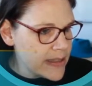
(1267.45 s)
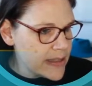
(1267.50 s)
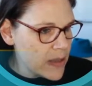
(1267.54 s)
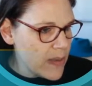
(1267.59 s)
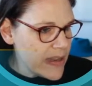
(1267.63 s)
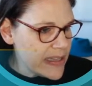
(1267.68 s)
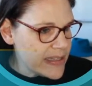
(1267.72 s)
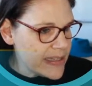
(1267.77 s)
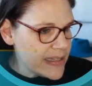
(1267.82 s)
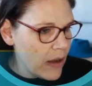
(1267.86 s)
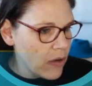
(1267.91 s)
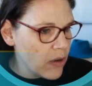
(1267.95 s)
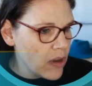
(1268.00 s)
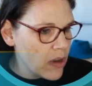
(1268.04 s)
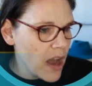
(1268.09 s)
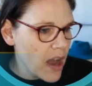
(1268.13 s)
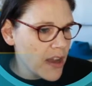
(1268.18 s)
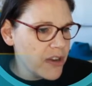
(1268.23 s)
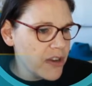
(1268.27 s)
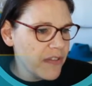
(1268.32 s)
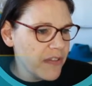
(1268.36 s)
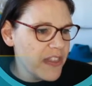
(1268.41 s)
So it's now
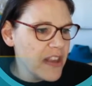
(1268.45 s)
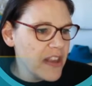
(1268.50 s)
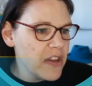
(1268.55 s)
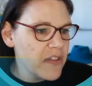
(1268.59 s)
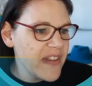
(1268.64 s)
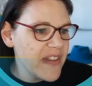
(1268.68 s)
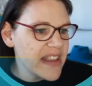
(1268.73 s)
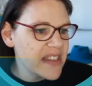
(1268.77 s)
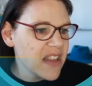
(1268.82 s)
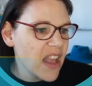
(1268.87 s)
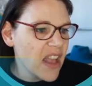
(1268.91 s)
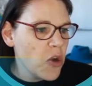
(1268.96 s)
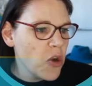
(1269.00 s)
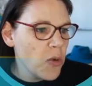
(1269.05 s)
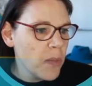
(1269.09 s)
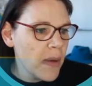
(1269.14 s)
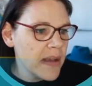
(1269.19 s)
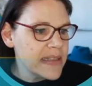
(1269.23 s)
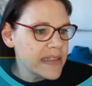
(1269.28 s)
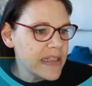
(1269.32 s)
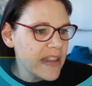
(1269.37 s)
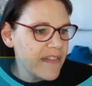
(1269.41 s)
kind of, think of it as like
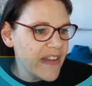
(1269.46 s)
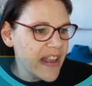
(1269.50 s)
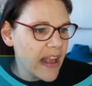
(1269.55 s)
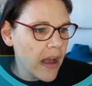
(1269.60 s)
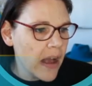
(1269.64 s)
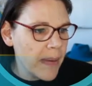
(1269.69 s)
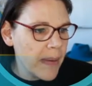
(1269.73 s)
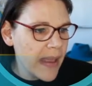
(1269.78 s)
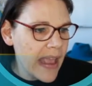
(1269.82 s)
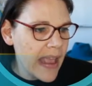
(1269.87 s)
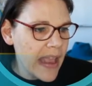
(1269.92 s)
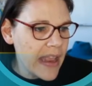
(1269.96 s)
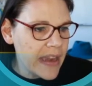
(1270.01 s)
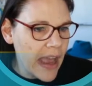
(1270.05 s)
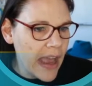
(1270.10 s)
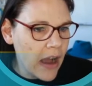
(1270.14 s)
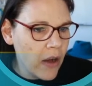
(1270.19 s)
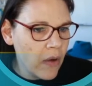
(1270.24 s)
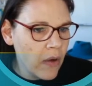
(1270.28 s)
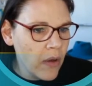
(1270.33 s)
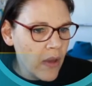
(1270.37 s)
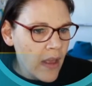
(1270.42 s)
almost living up here
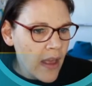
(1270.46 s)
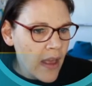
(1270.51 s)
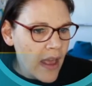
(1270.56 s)
now.